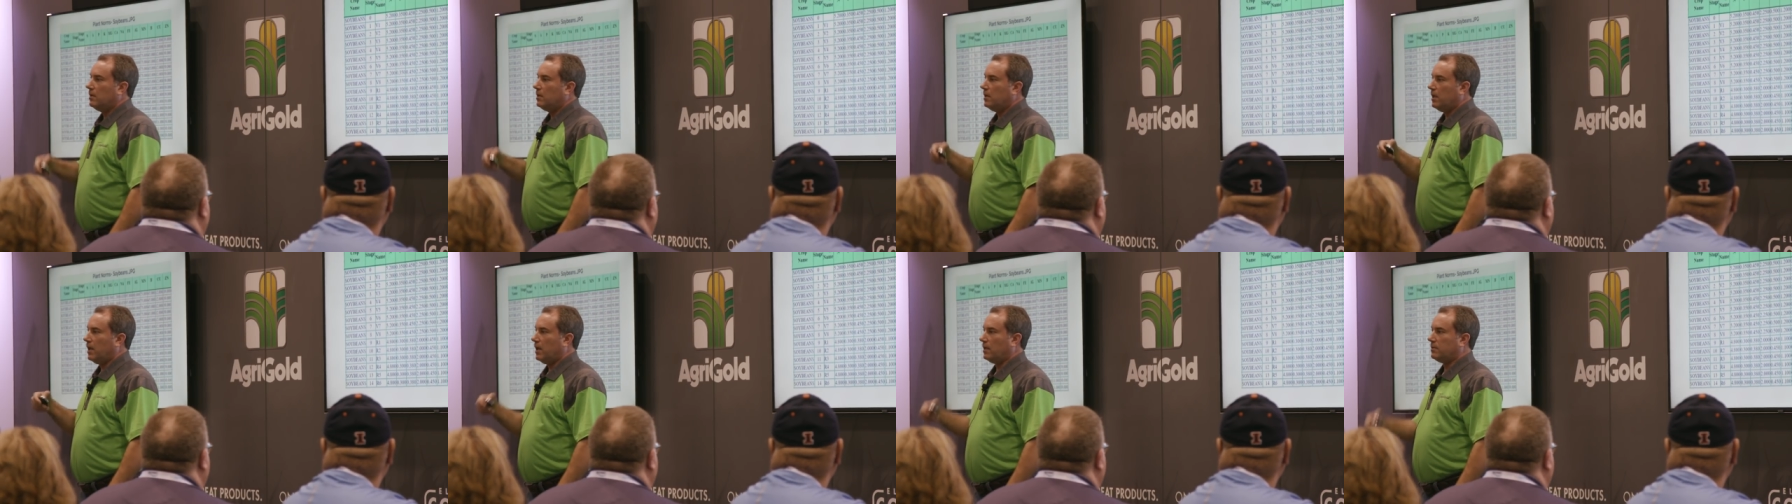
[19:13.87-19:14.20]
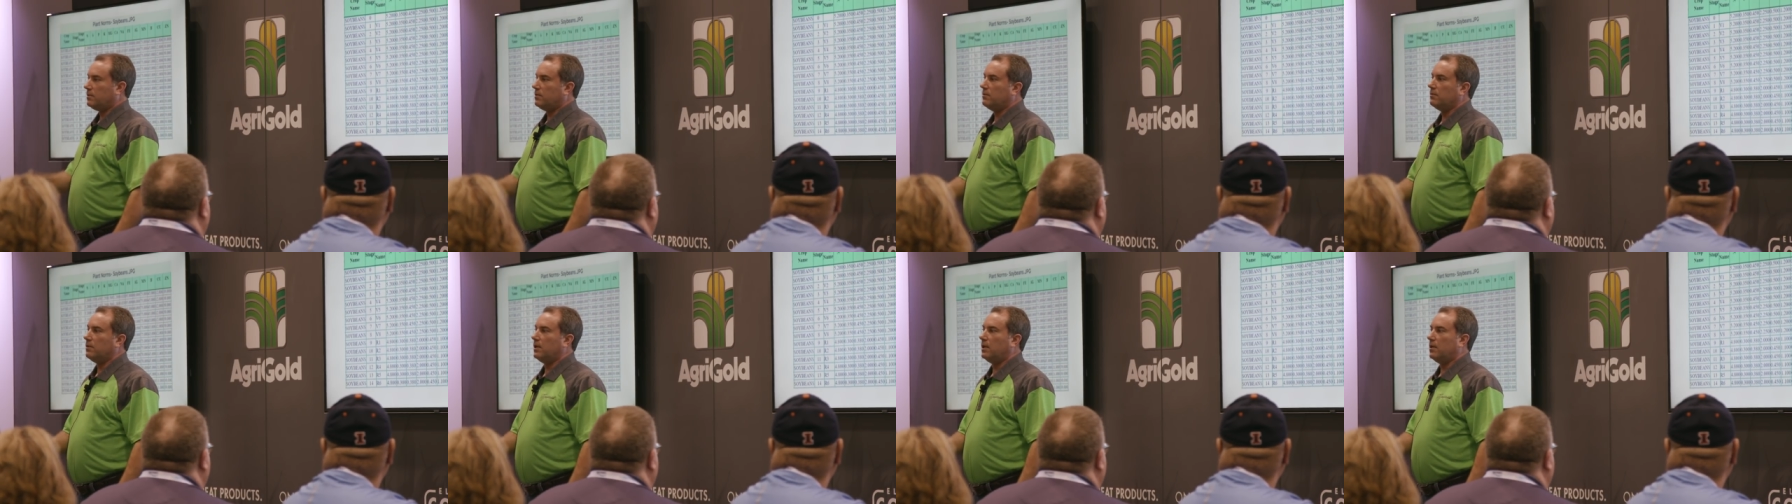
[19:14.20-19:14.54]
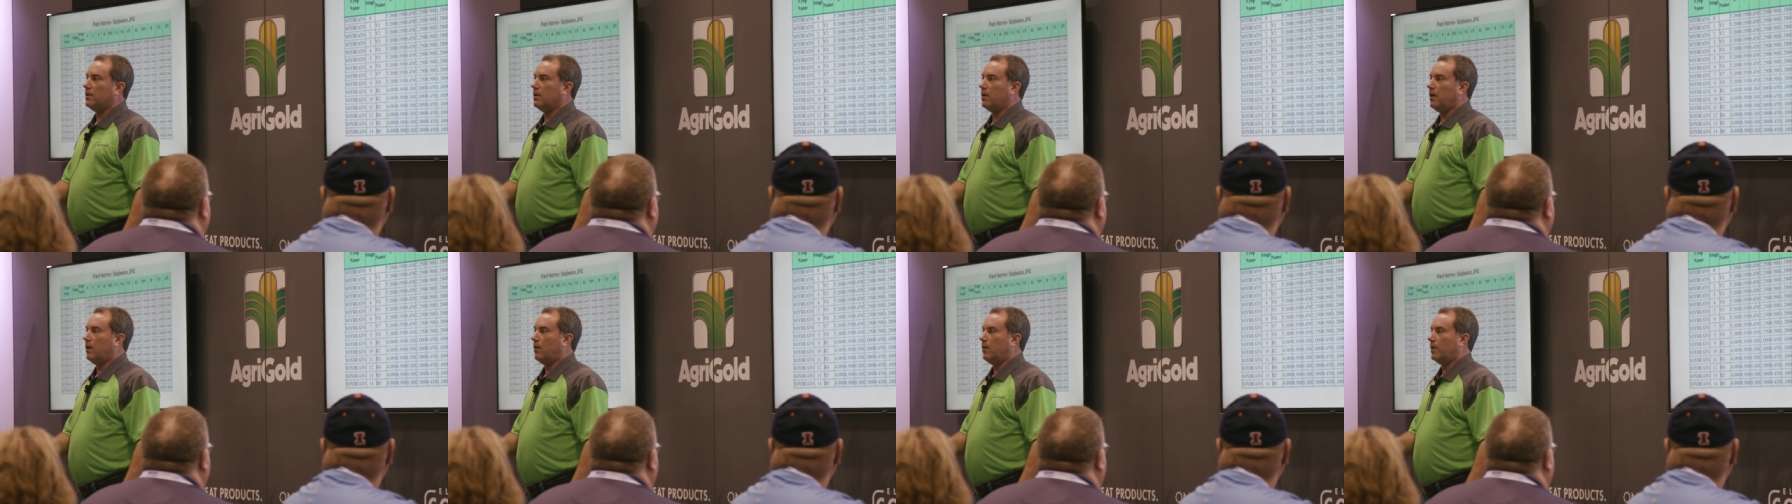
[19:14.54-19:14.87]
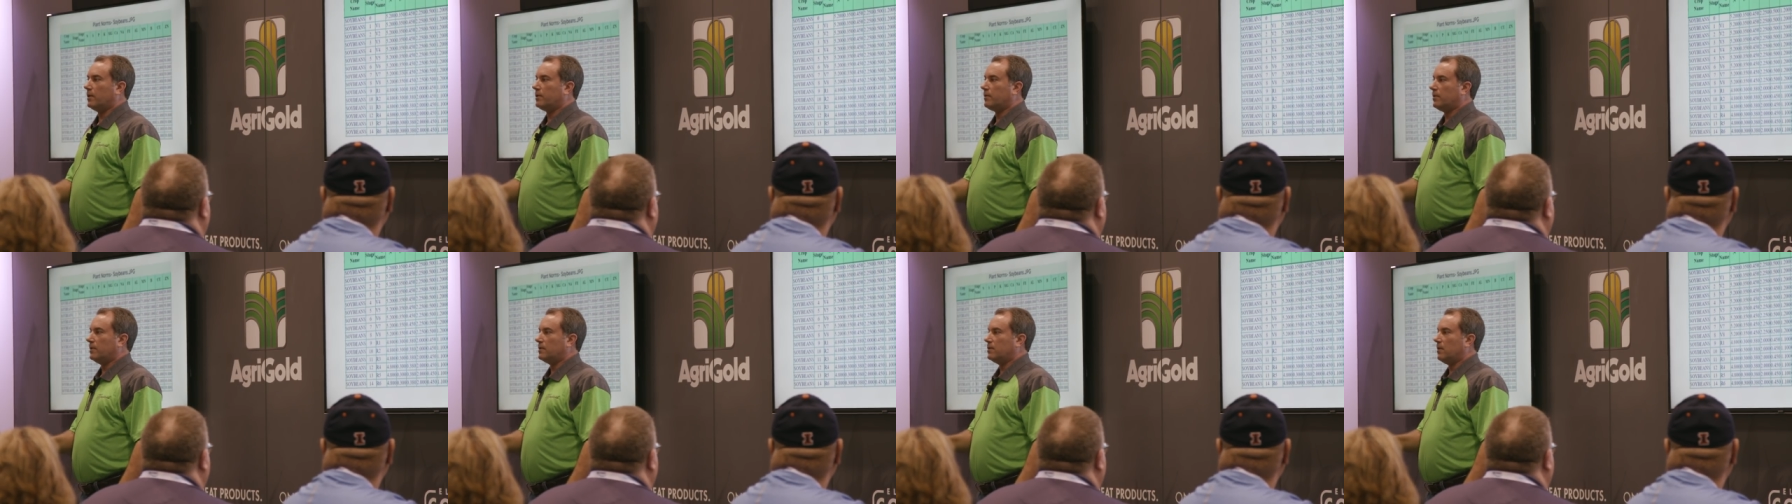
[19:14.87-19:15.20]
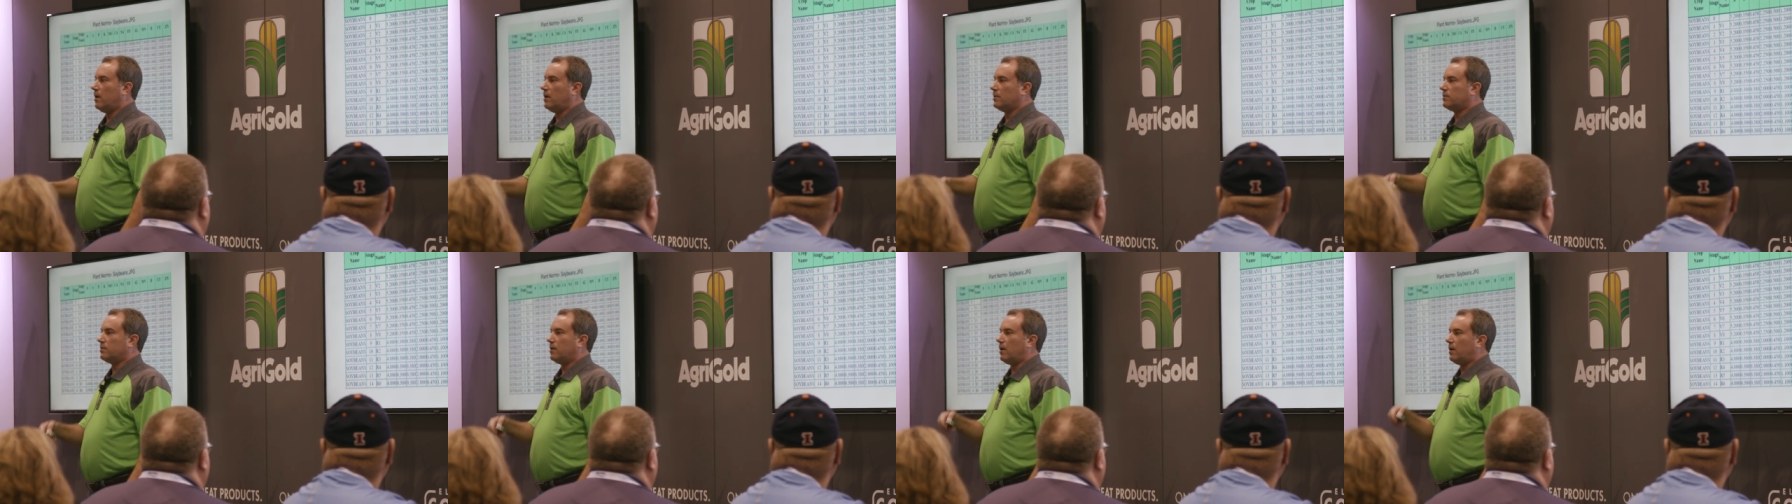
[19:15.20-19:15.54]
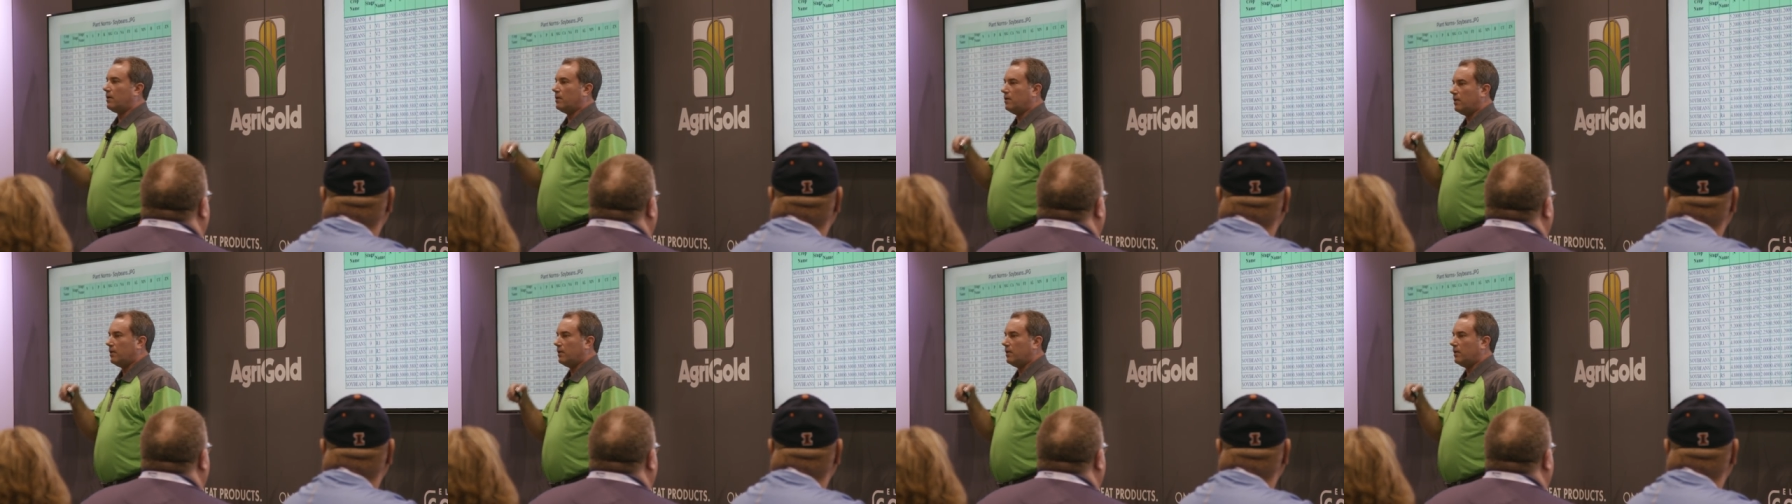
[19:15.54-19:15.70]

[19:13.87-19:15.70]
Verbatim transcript: yes, you need to know what the results are,